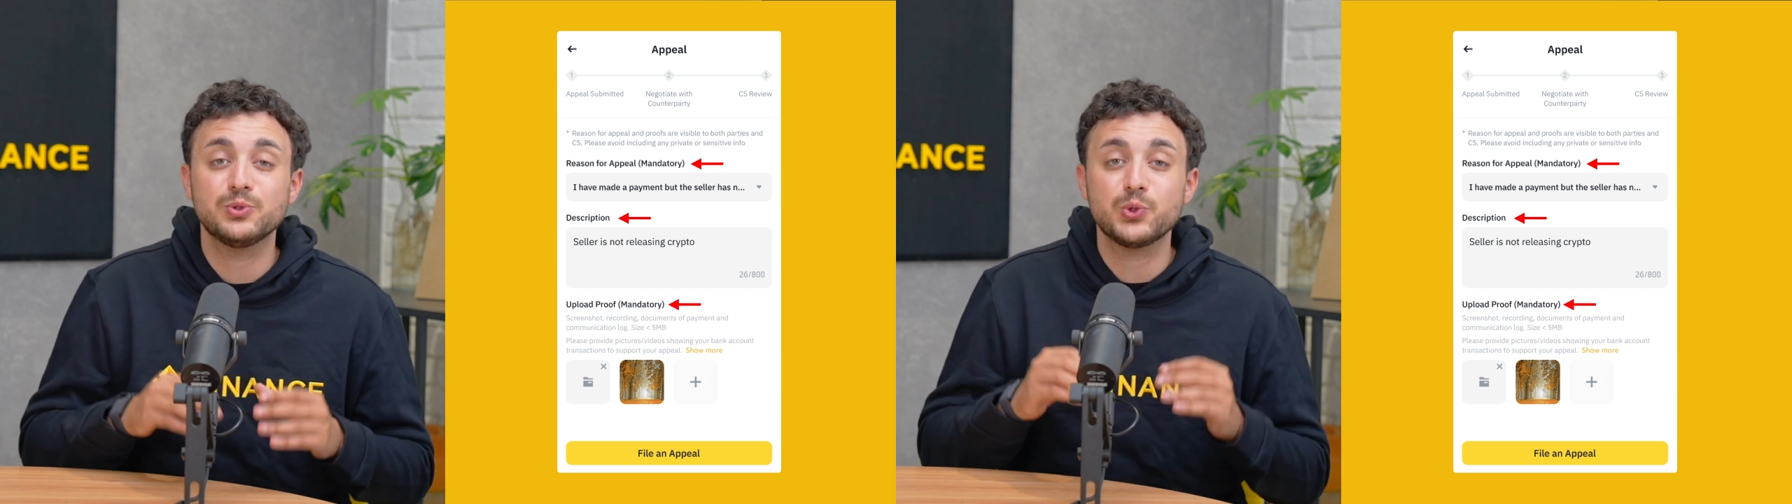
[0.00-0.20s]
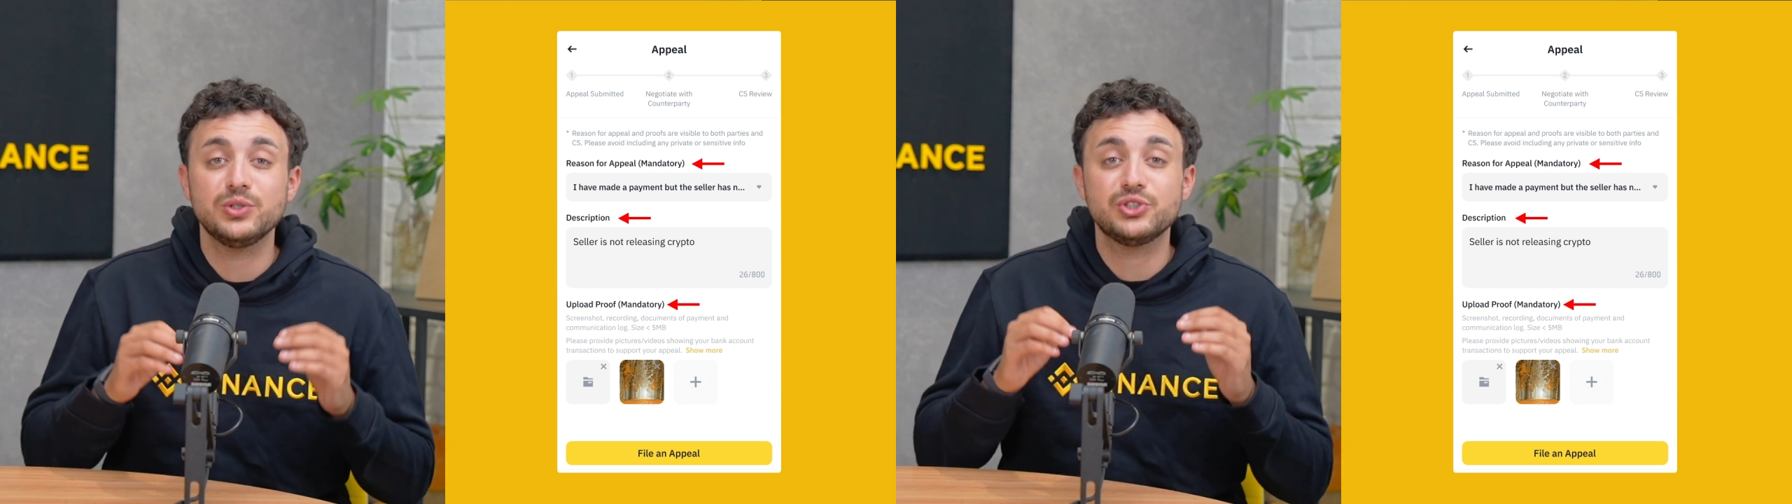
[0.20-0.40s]

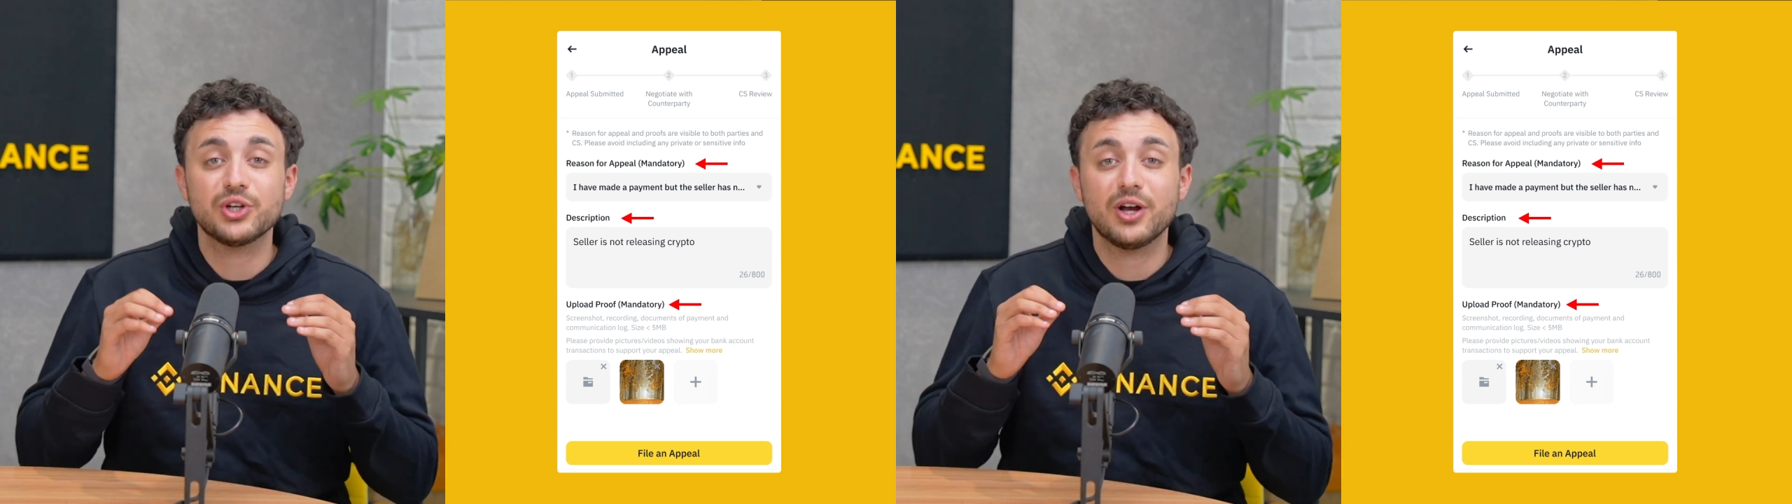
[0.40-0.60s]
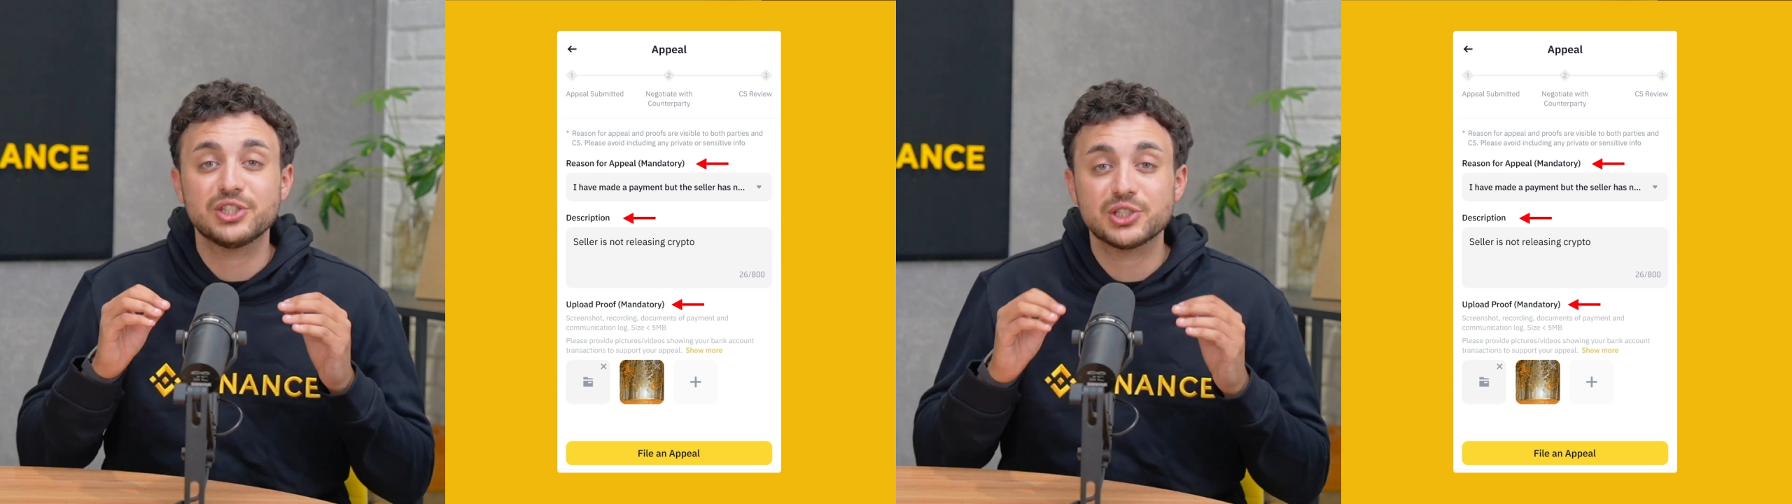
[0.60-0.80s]
to ensure
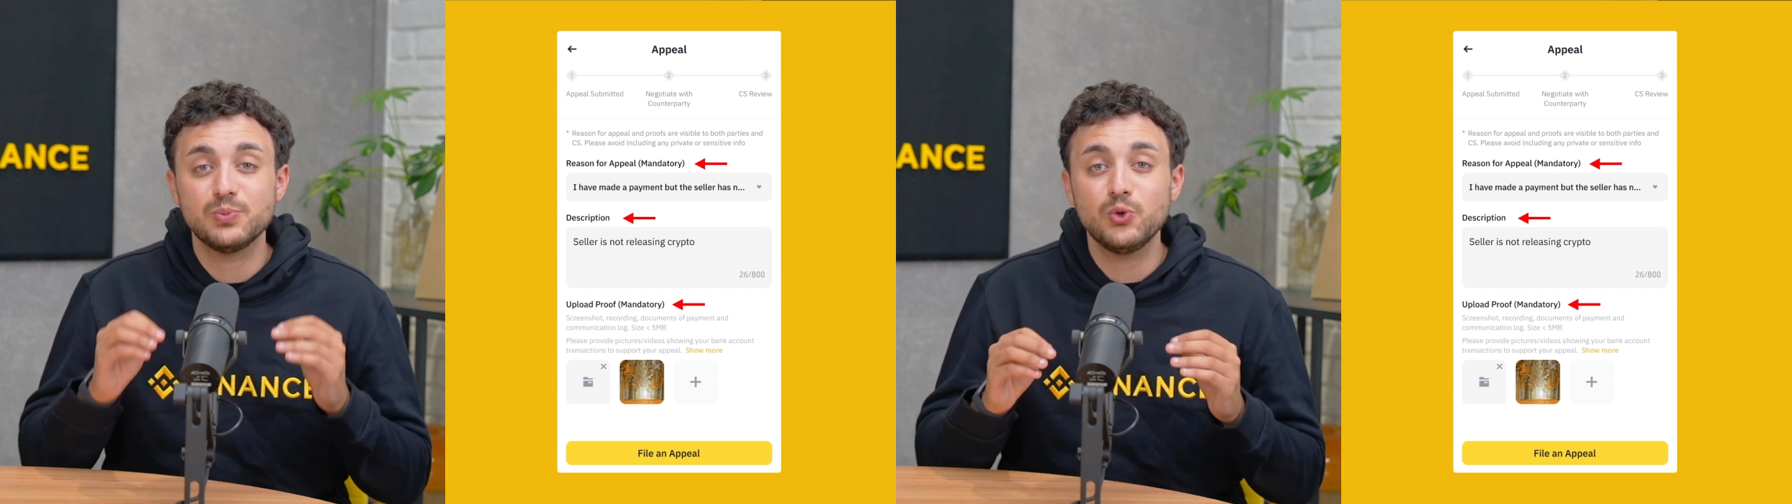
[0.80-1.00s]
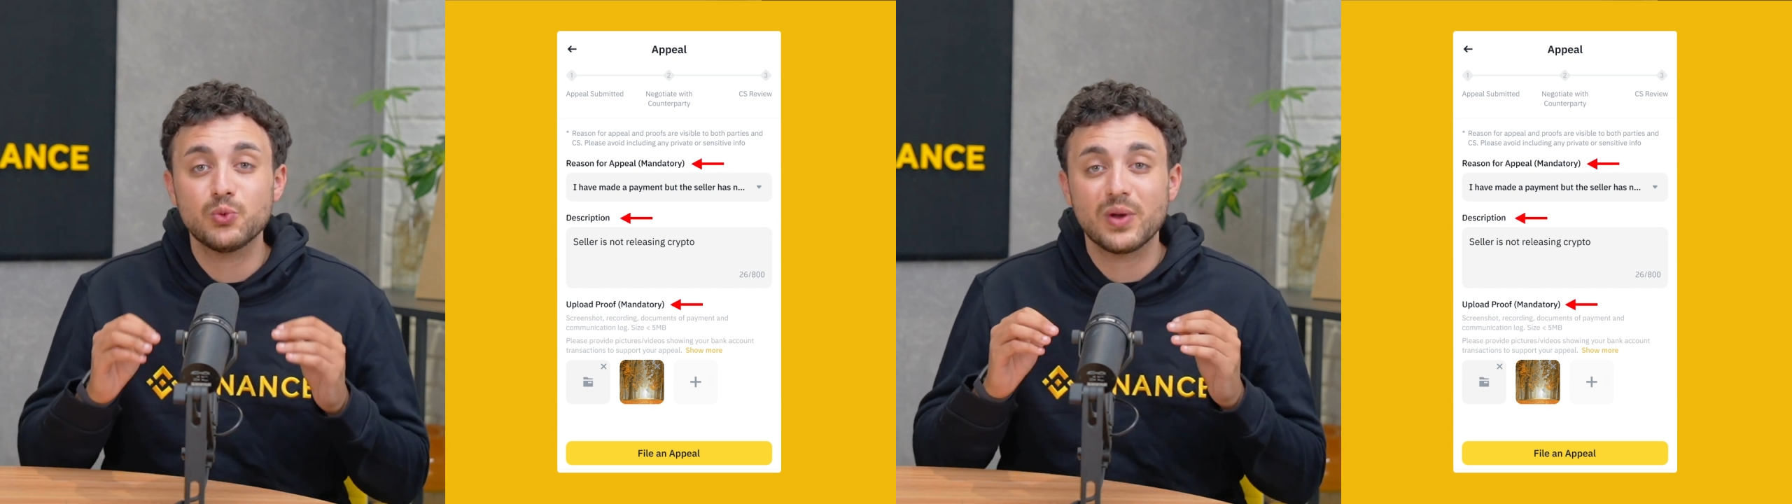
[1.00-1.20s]
a smooth